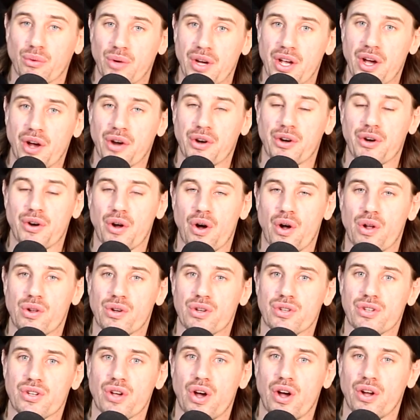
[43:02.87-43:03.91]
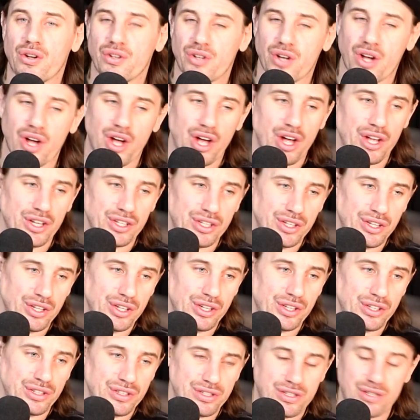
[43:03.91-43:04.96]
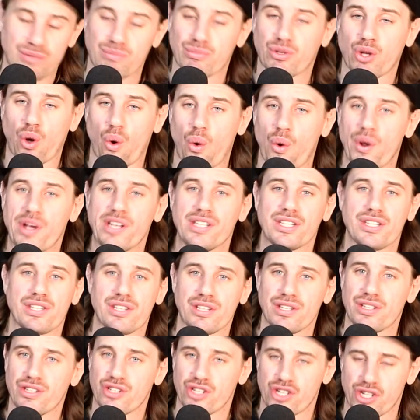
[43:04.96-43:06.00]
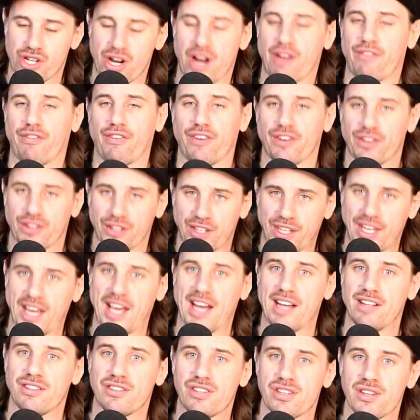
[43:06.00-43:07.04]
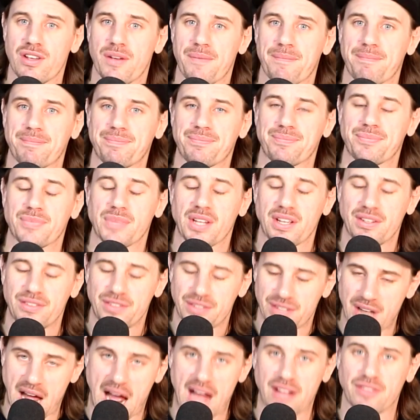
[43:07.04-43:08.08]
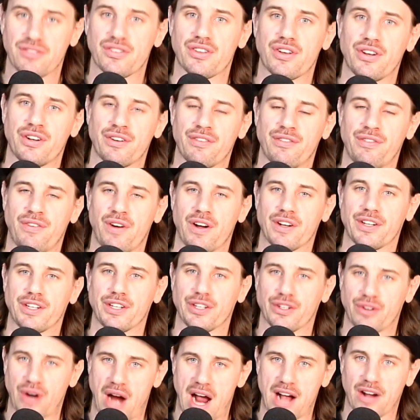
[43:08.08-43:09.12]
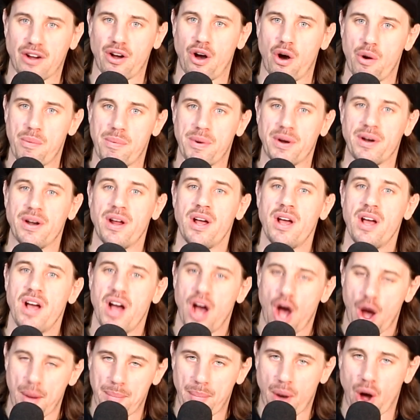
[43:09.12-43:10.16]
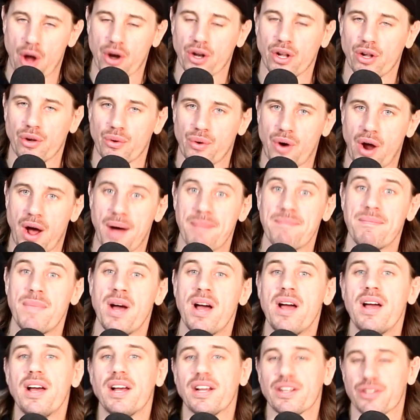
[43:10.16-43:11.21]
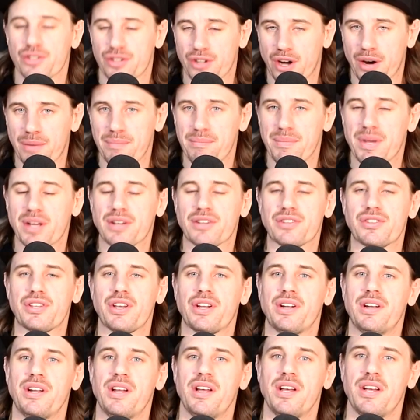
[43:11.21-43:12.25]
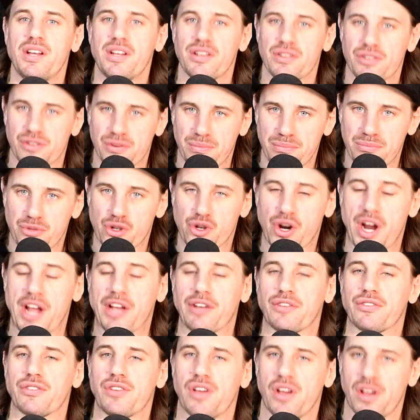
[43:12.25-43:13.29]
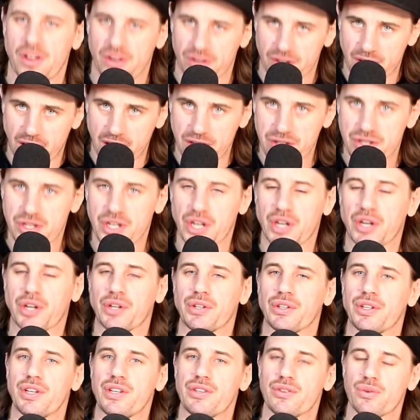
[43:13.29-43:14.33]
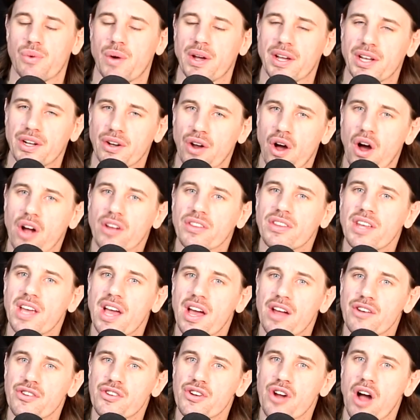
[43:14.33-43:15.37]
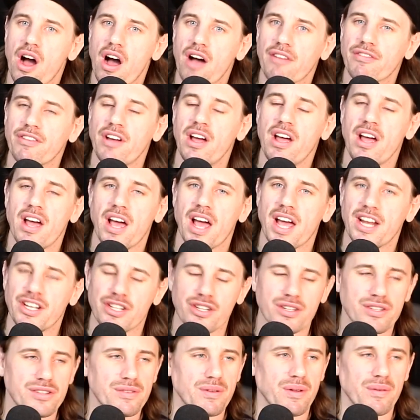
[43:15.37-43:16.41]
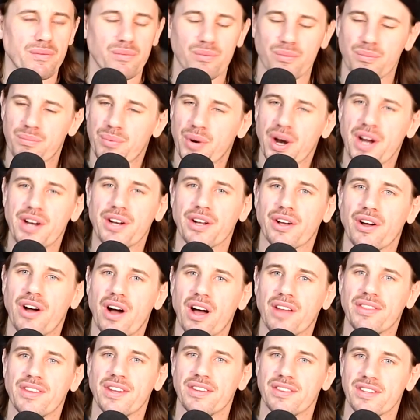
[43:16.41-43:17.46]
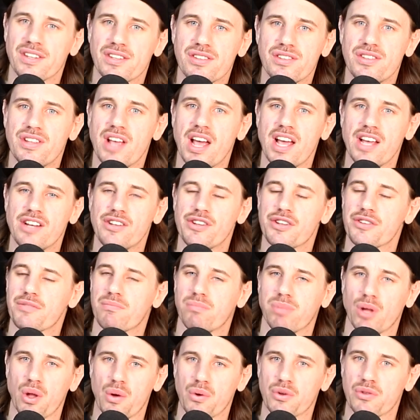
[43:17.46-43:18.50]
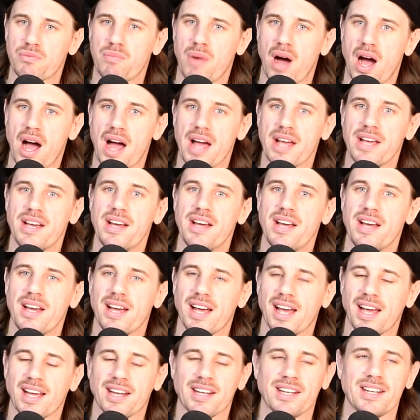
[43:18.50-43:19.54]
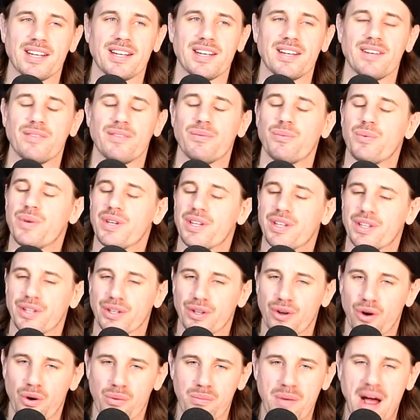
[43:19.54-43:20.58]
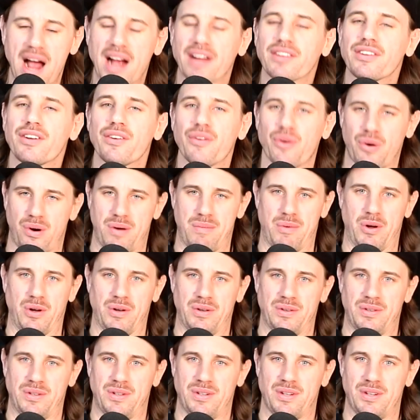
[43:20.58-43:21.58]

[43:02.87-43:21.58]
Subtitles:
$300 on some toys and shit for the kids, Dad's going to fucking crack open a bottle of rum and start mixing some drinks nice and early so I can knock the edge off and just pray to God that this day just blows by and we can go back to normal.